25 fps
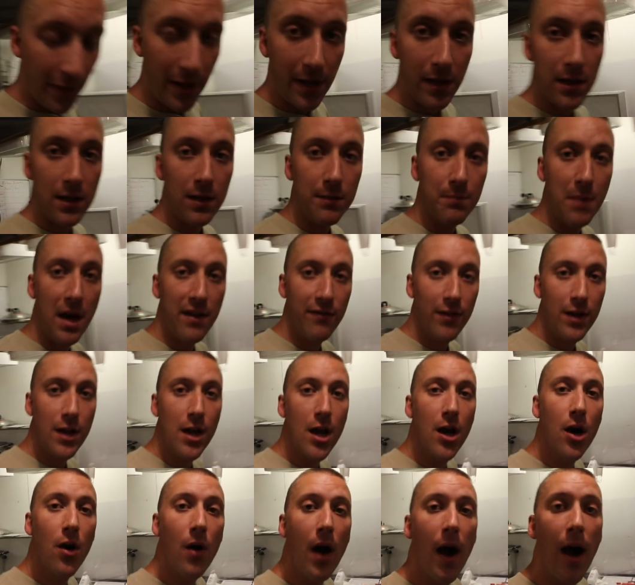hopefully my
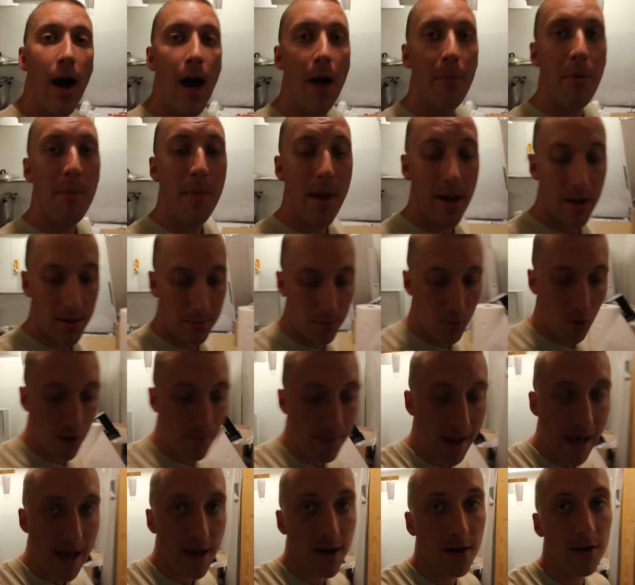video, I'll be making
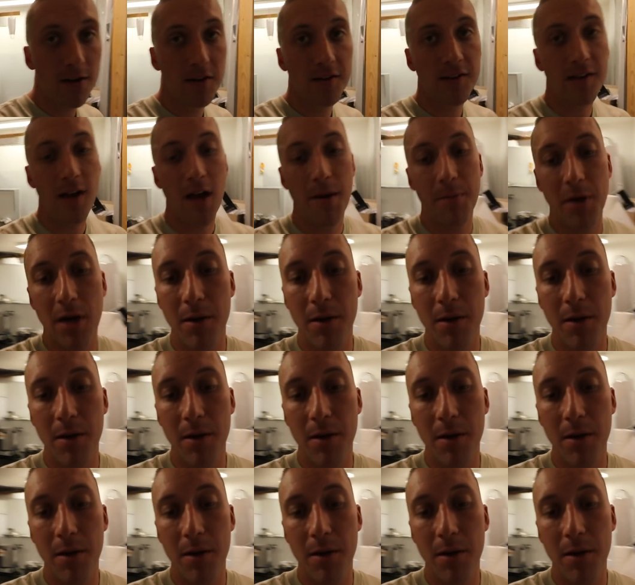more baggers.